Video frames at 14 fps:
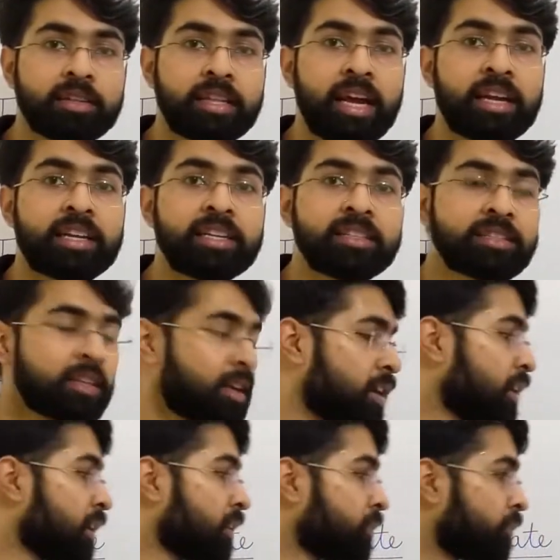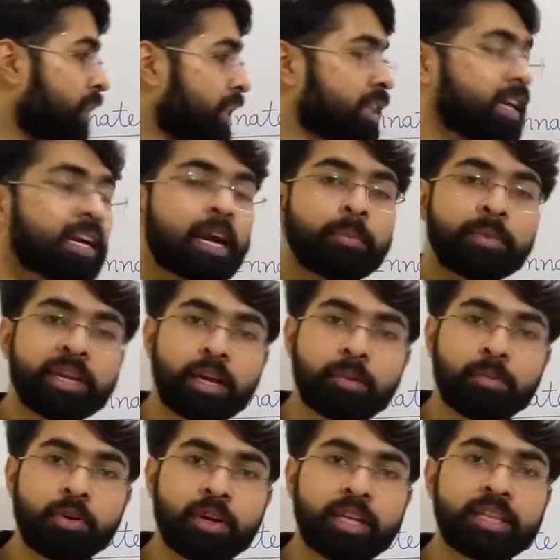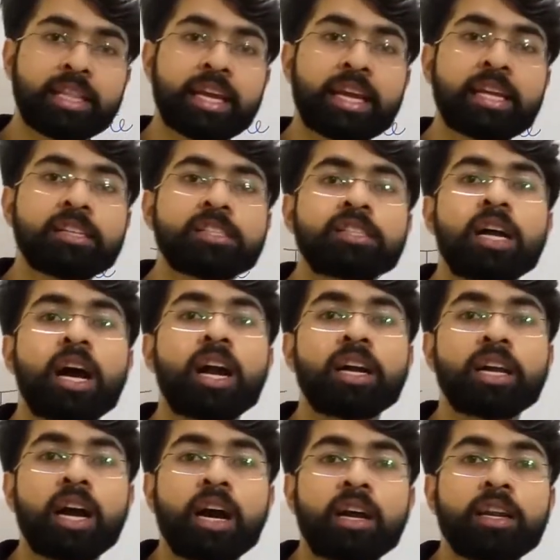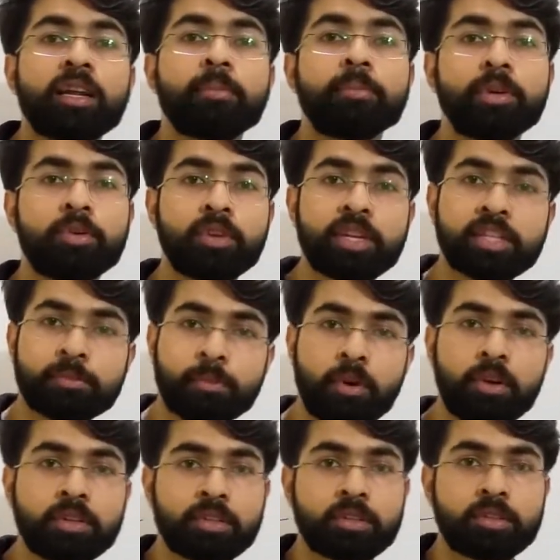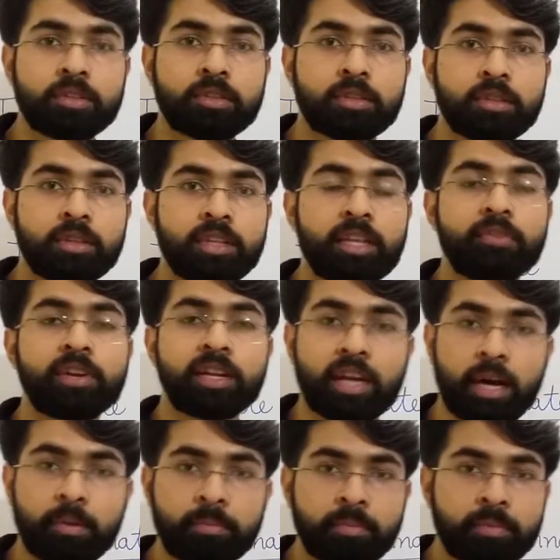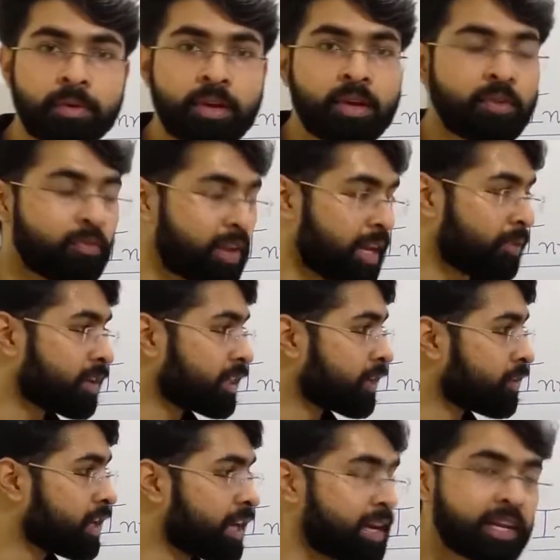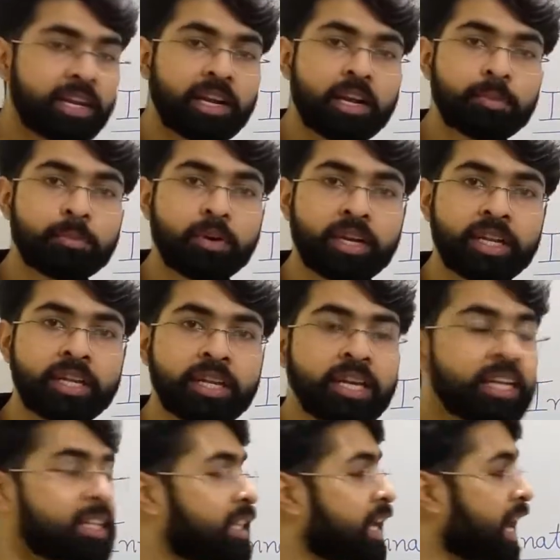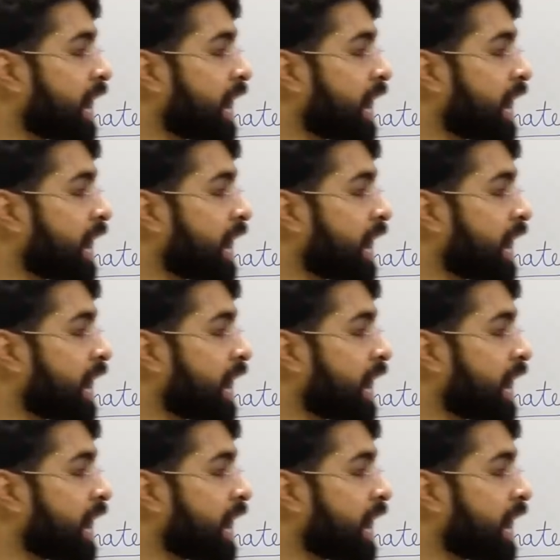That is, when they come in our body, they can start our immune response. They will come, whenever they will enter our body, they